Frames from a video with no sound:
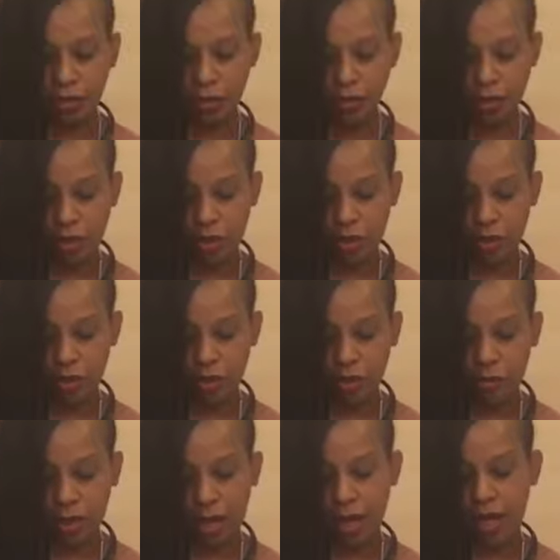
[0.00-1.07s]
news article in
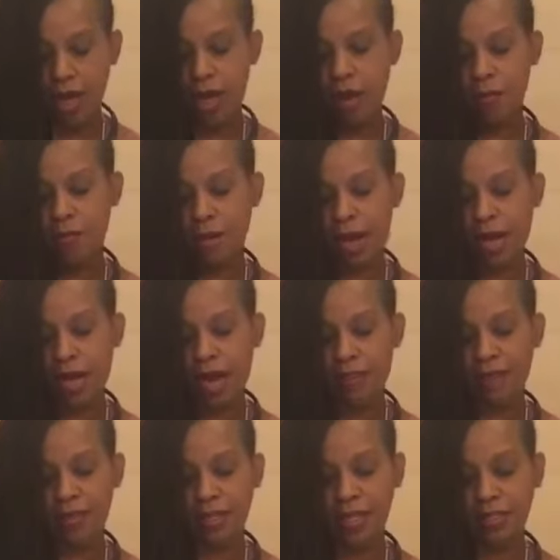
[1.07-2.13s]
the back. But I
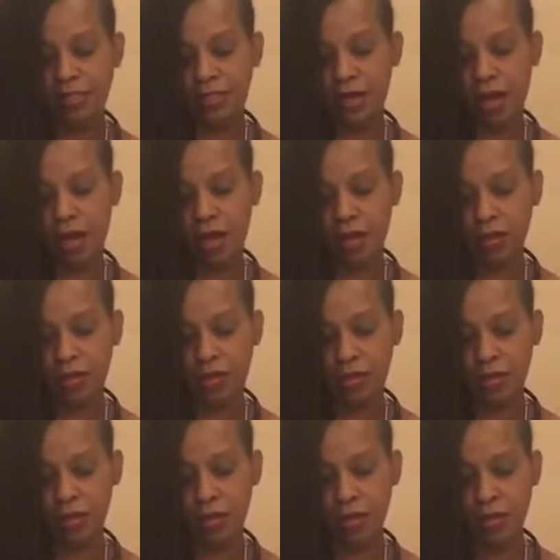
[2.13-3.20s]
got these
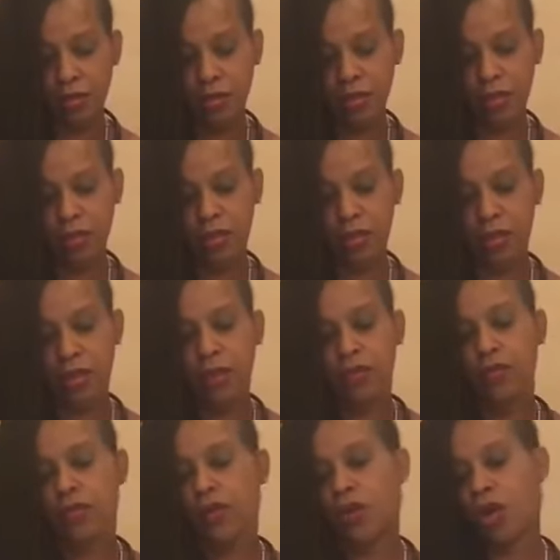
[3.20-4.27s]
socks
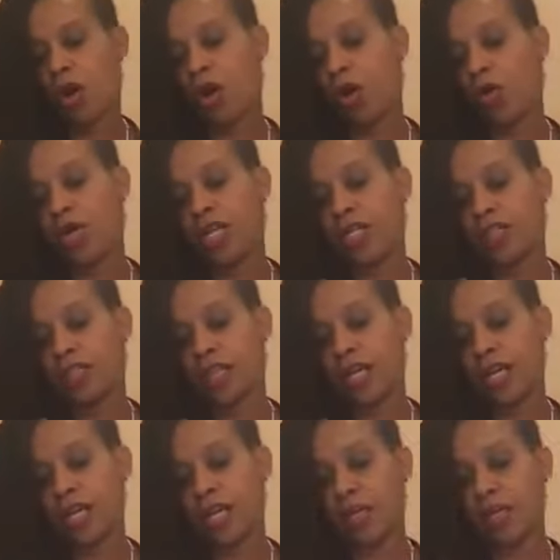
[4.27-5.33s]
for Cole, and it
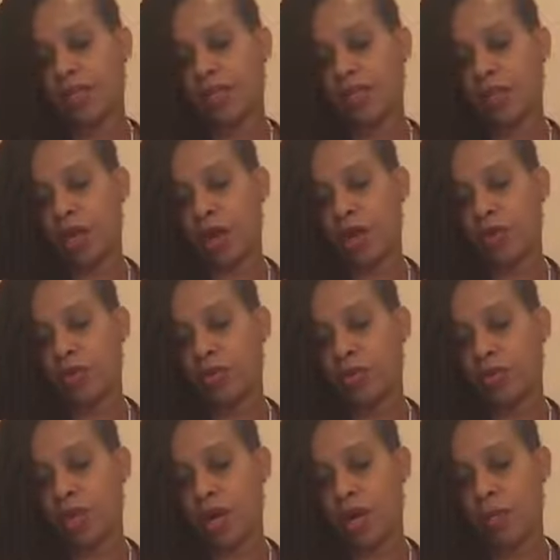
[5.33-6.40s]
says
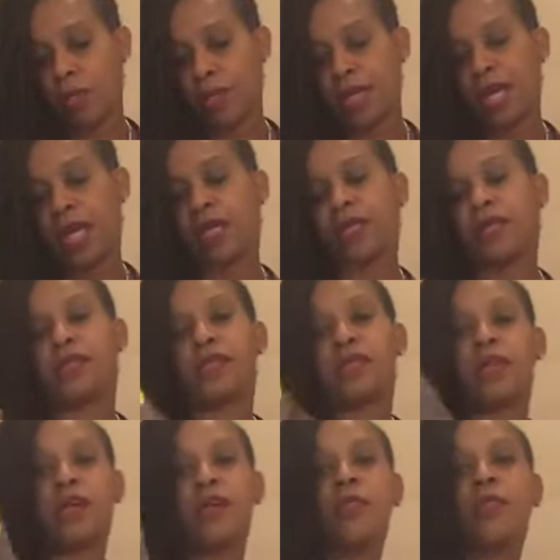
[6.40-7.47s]
Gone um, Bananas.
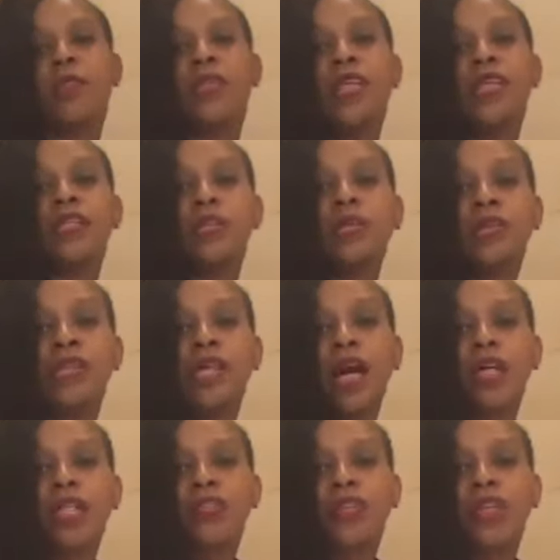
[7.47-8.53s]
But these little
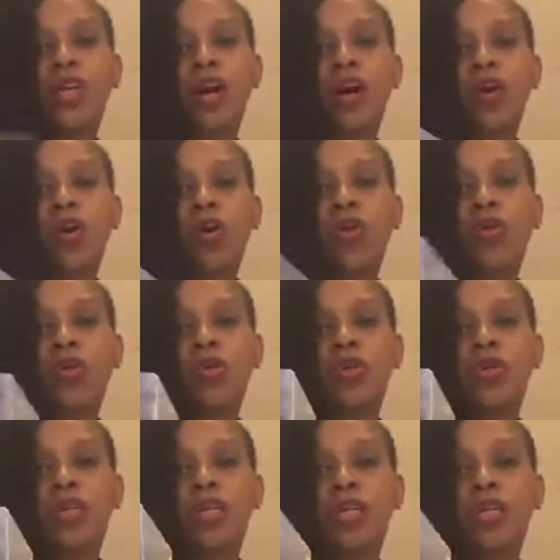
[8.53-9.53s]
socks for Cole.